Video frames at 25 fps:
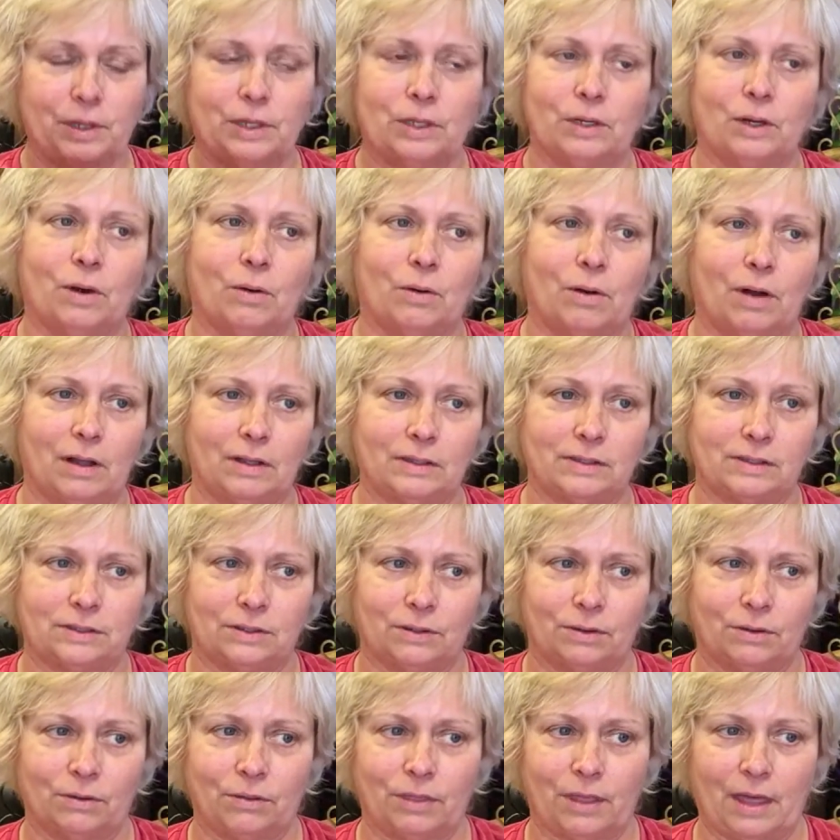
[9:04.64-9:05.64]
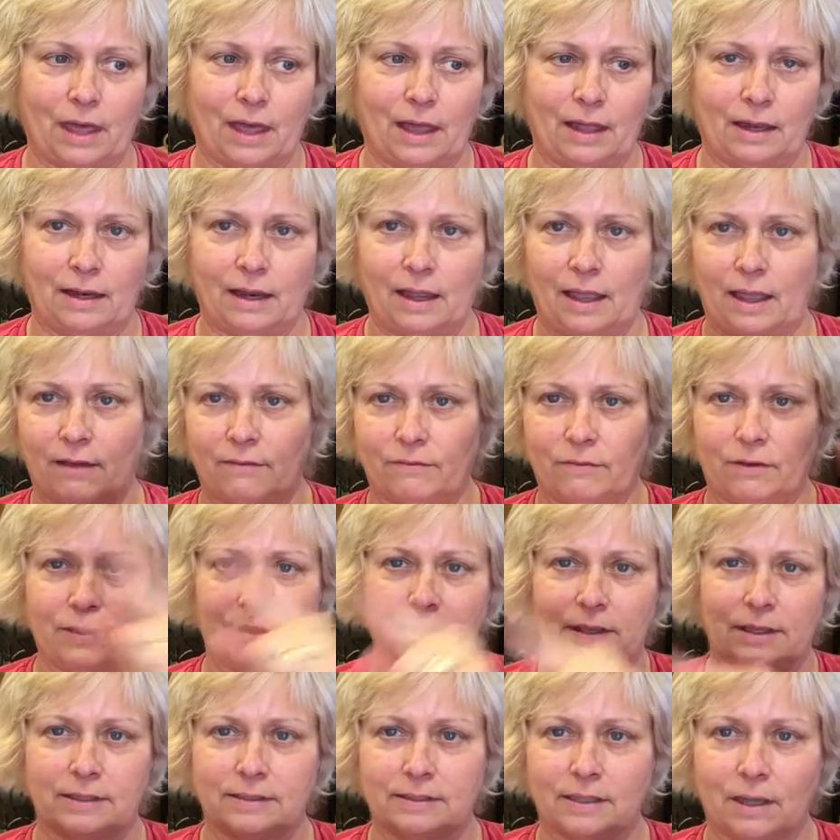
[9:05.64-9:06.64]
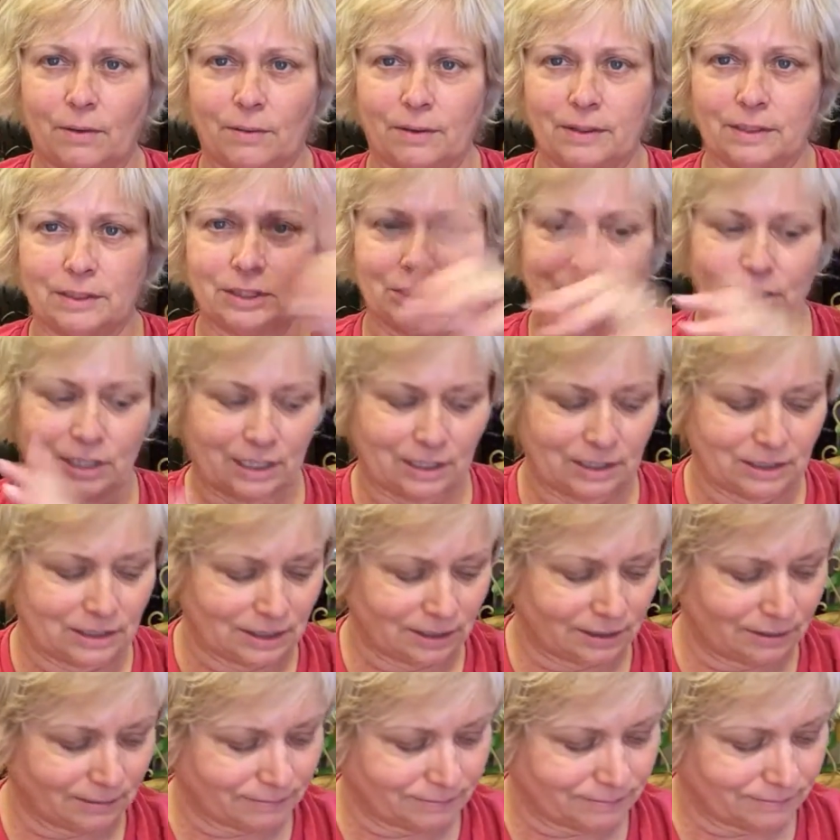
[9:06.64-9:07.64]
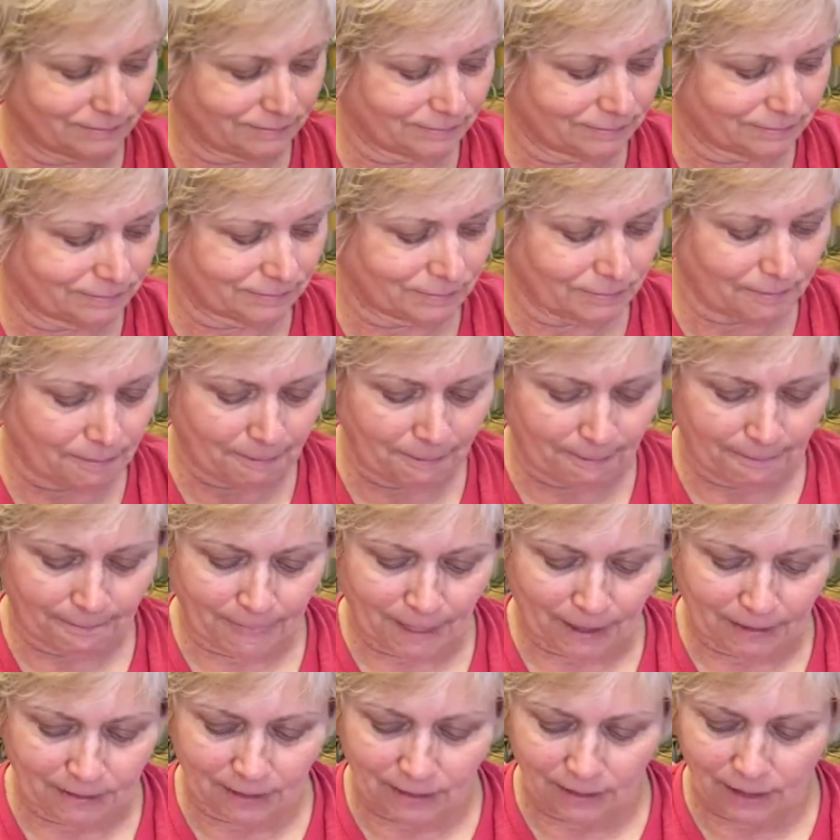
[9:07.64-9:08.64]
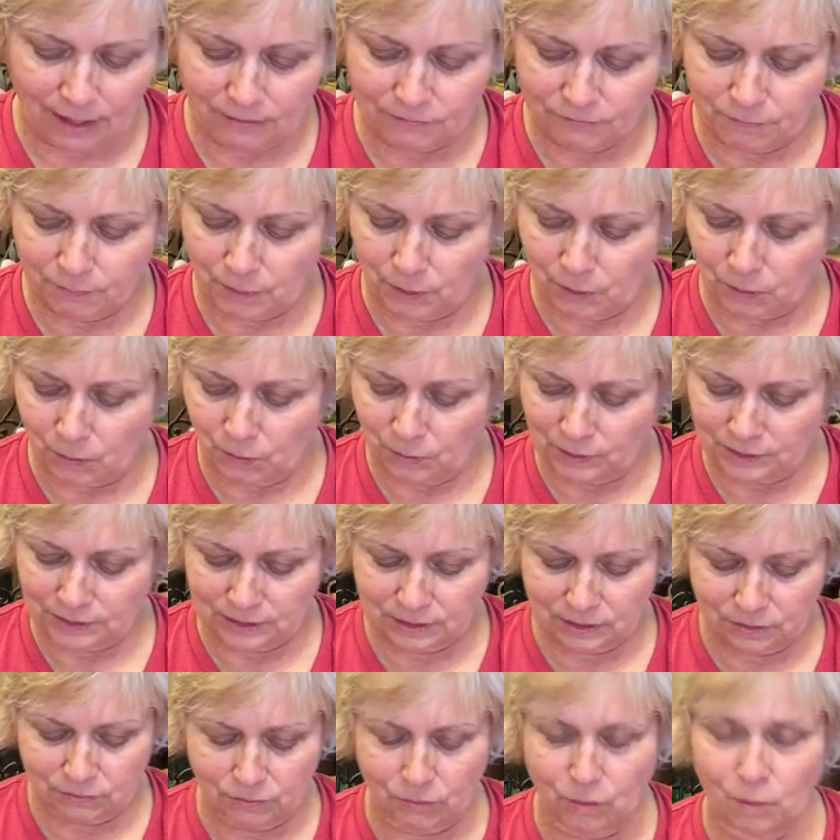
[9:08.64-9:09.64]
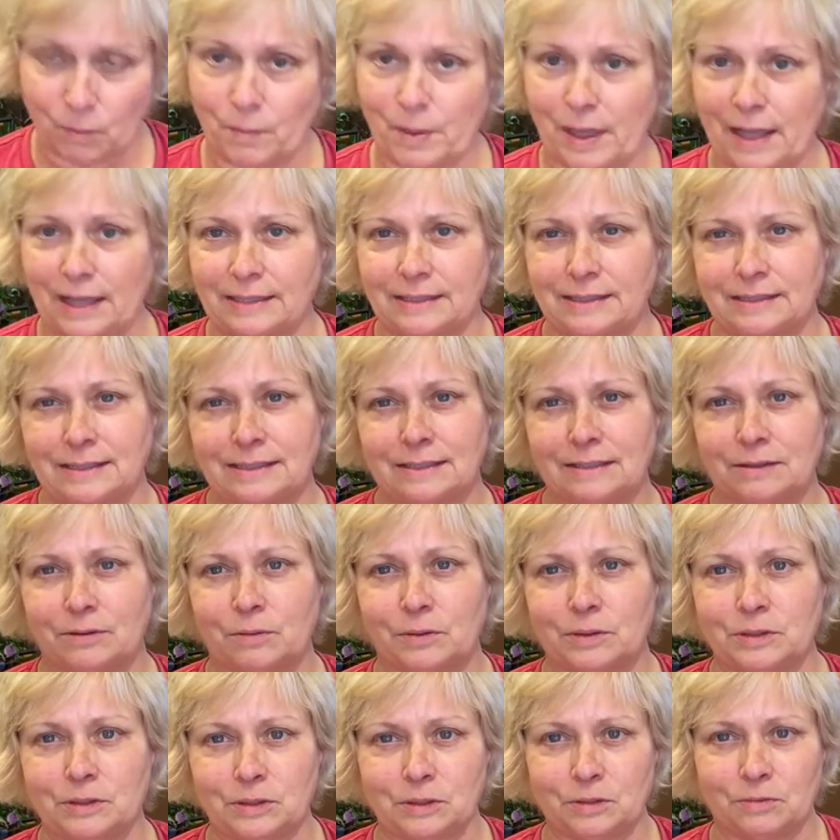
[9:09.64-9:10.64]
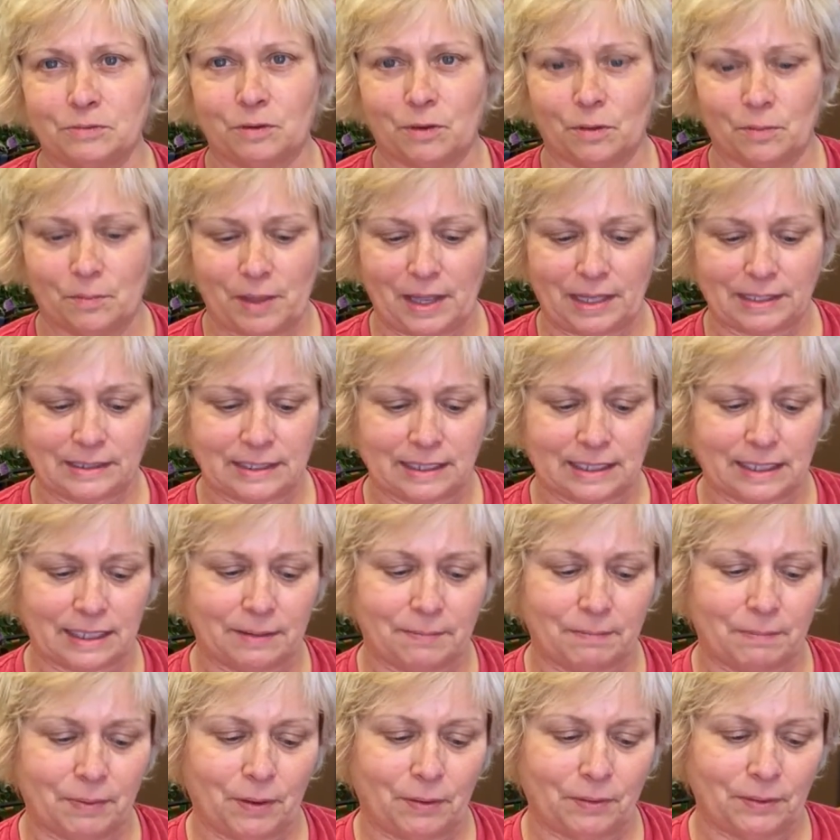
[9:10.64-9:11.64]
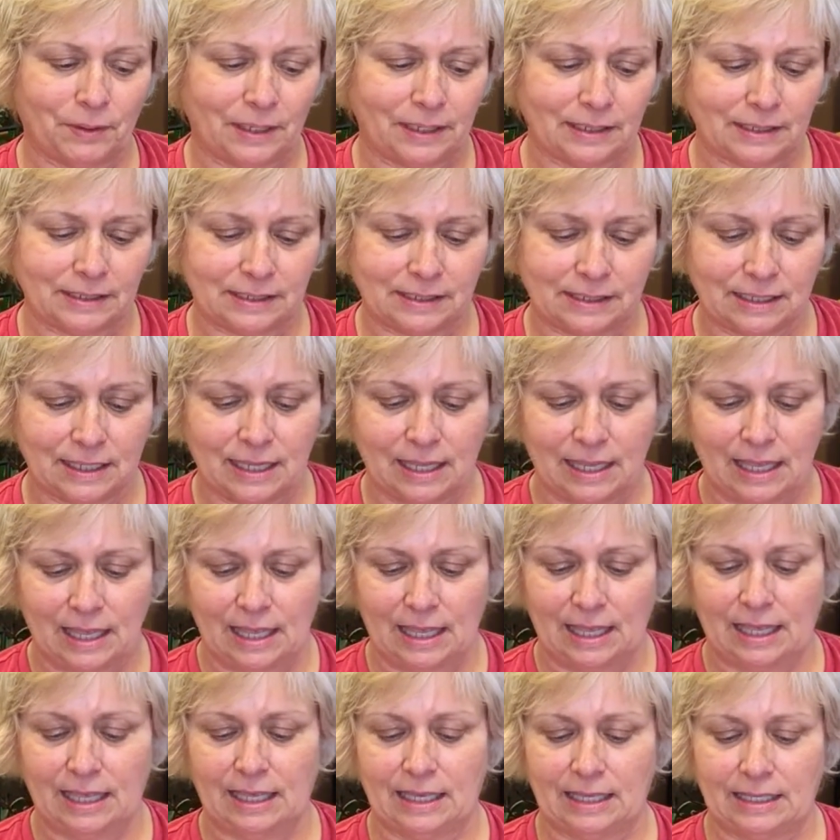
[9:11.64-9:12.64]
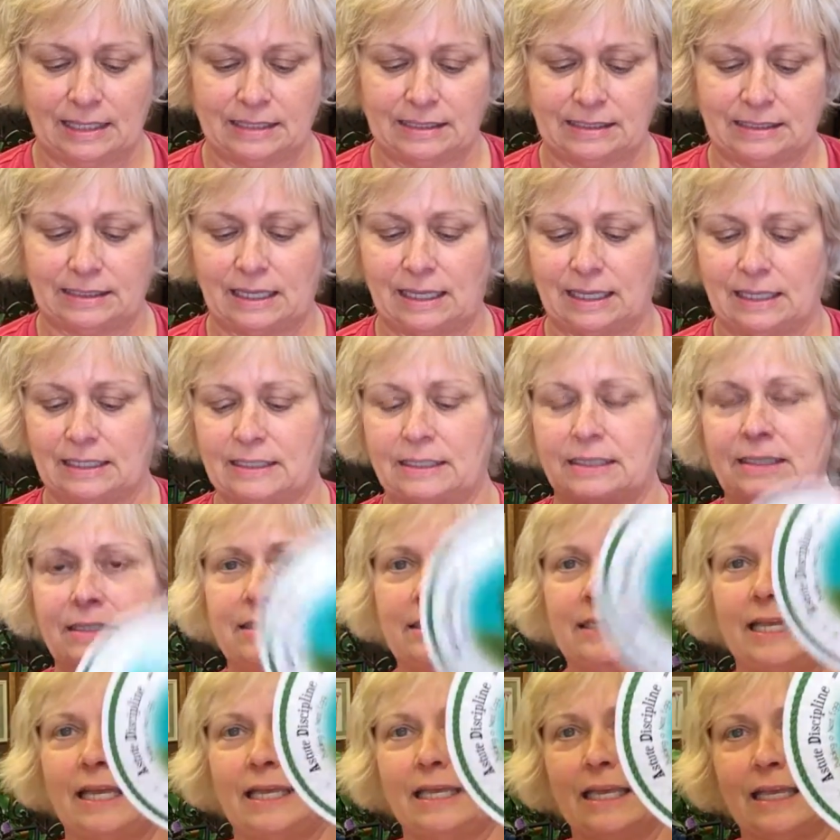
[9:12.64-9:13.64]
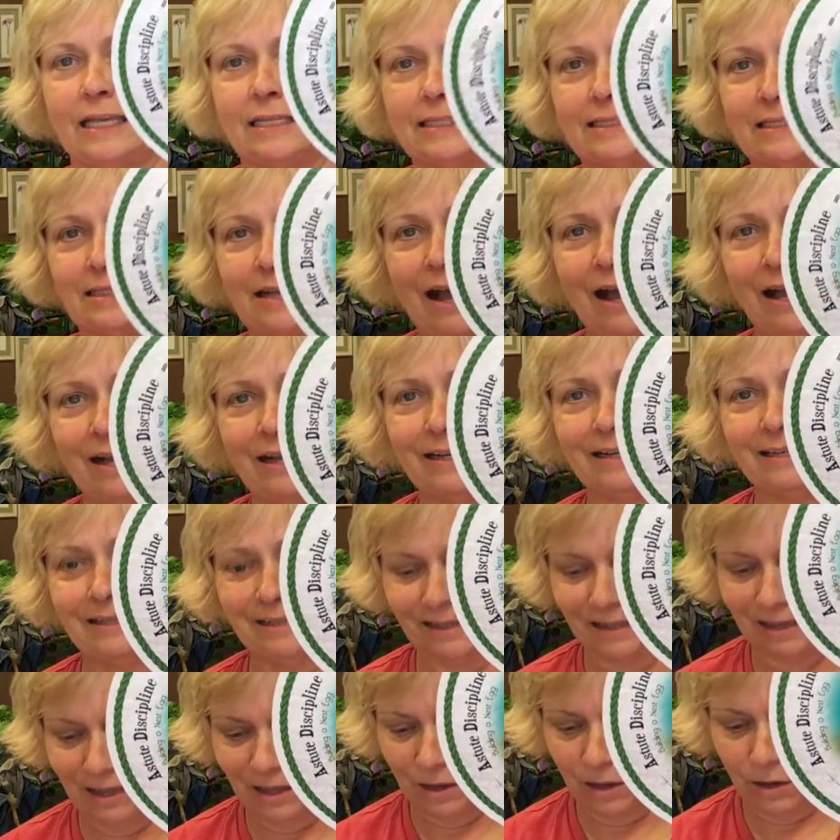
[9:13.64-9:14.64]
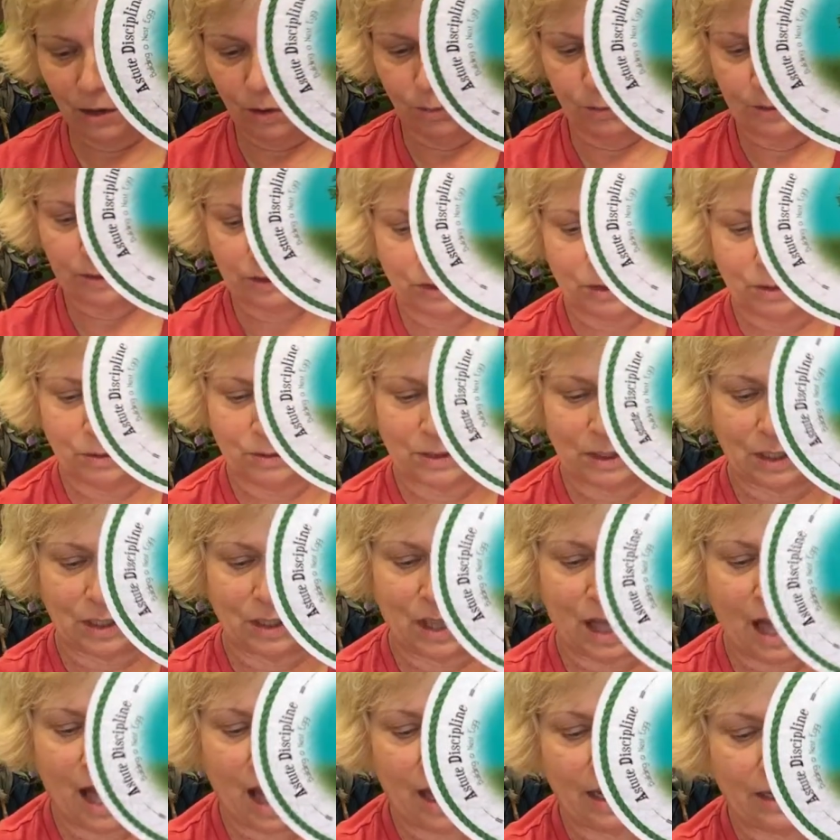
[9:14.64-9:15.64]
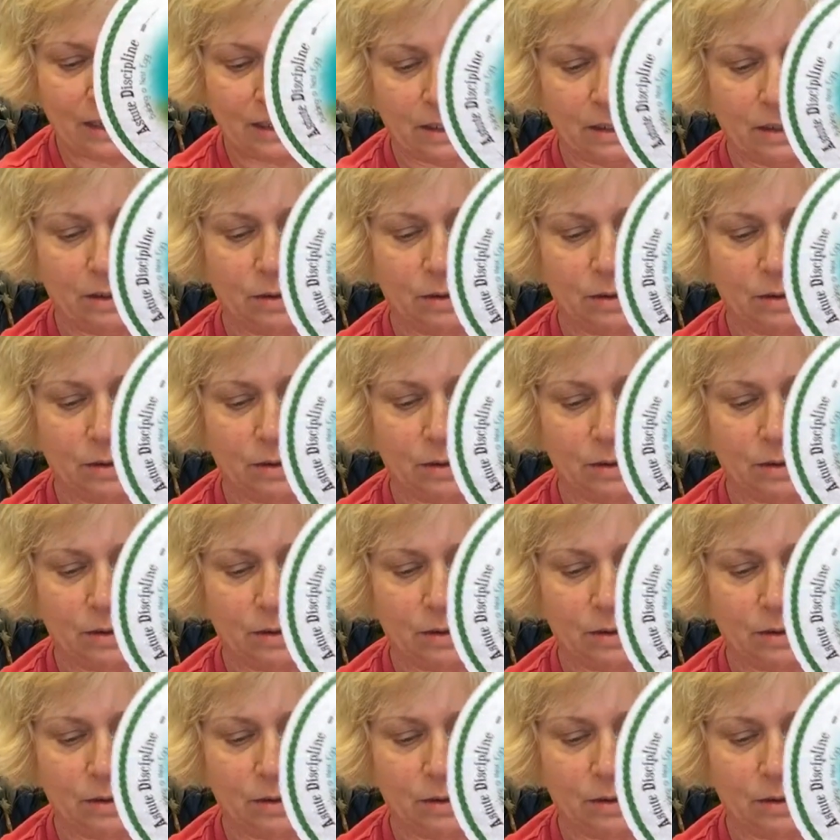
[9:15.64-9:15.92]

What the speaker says: we know also that everything's always changing. The love boat, what's the romance? What's the romantic component? Is taking stock, which goes a lot